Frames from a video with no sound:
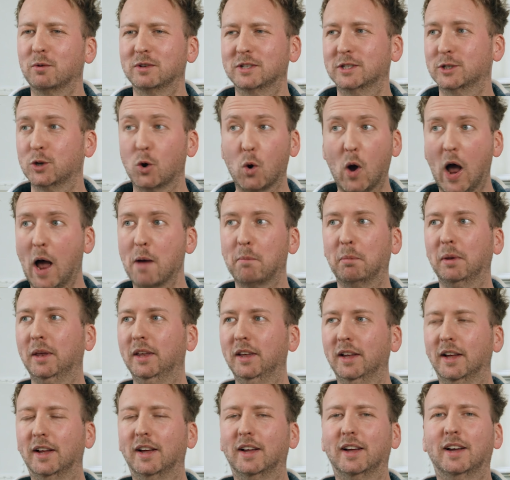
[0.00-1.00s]
was so
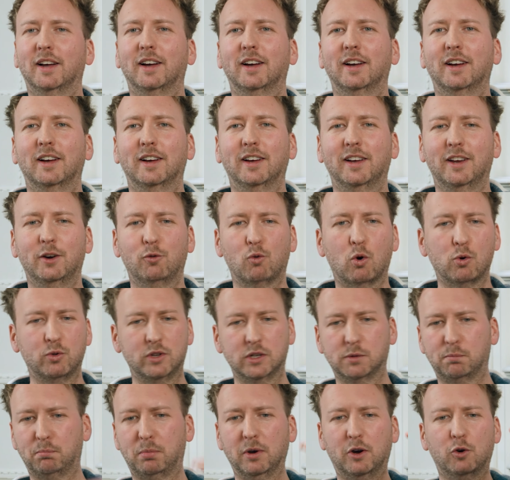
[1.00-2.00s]
happy. He wrote
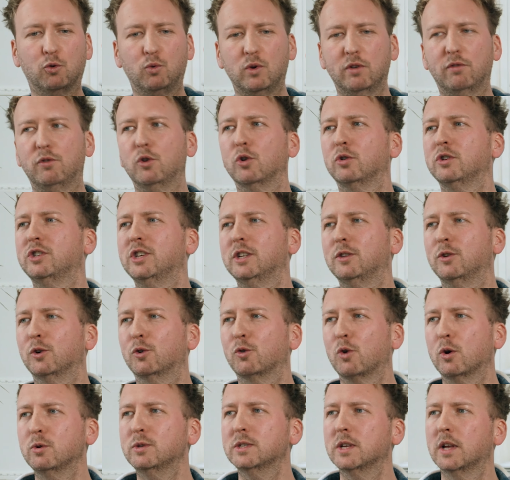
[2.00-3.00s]
this big review on G2
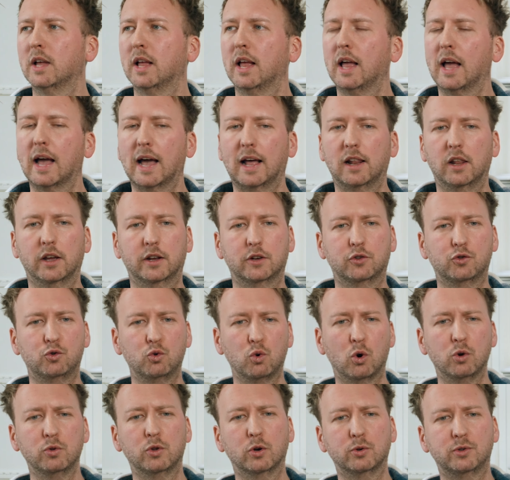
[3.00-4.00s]
Crowd. And like
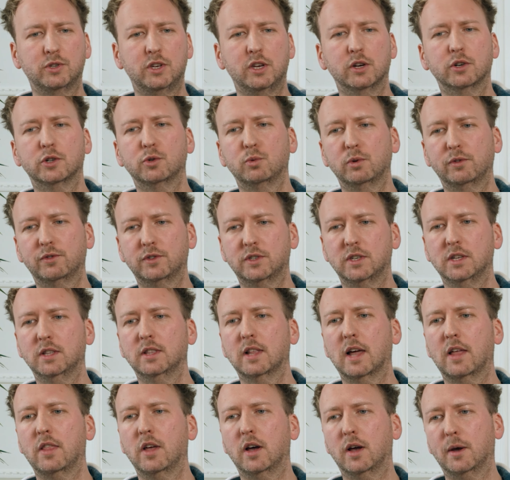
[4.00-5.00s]
throughout those years, we've
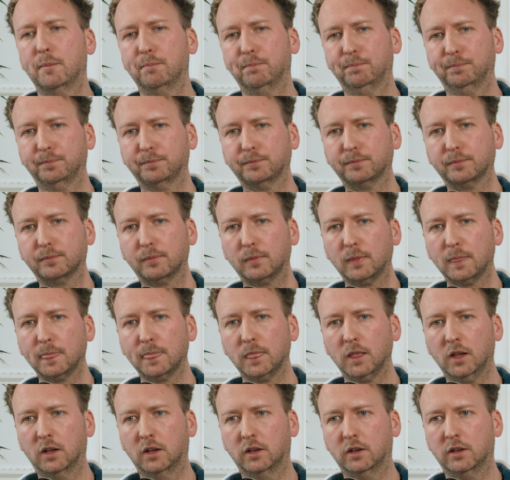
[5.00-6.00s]
seen that,
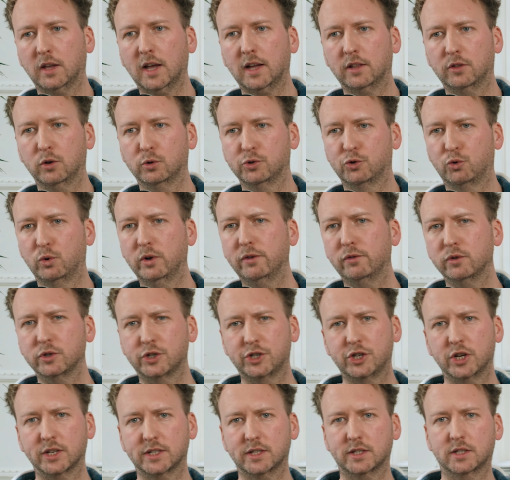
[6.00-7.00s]
those
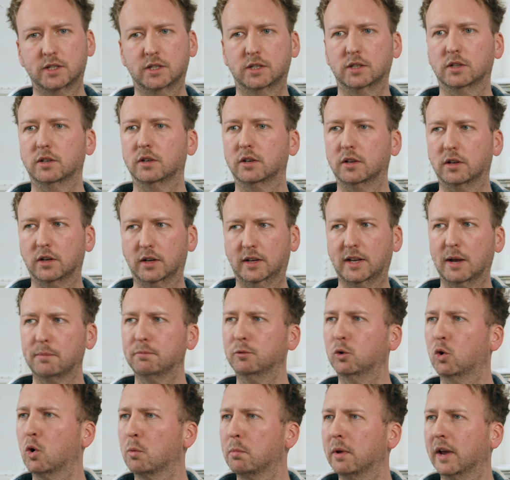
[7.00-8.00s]
reviews just
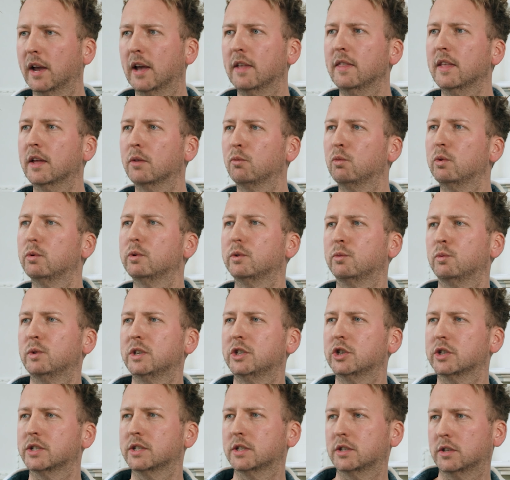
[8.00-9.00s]
kept coming in, and we
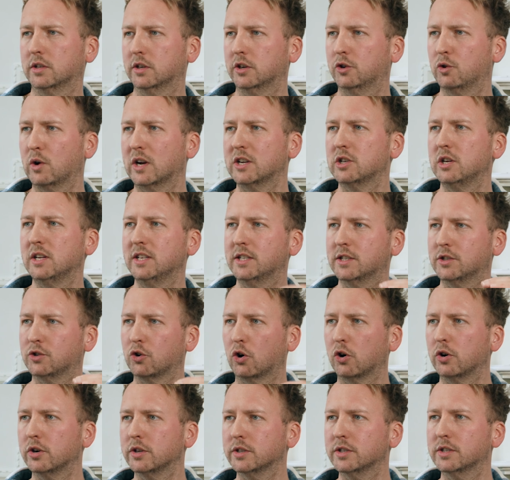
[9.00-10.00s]
just gradually
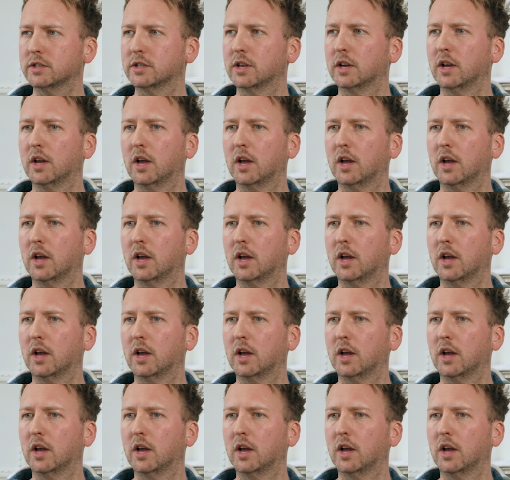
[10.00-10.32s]
started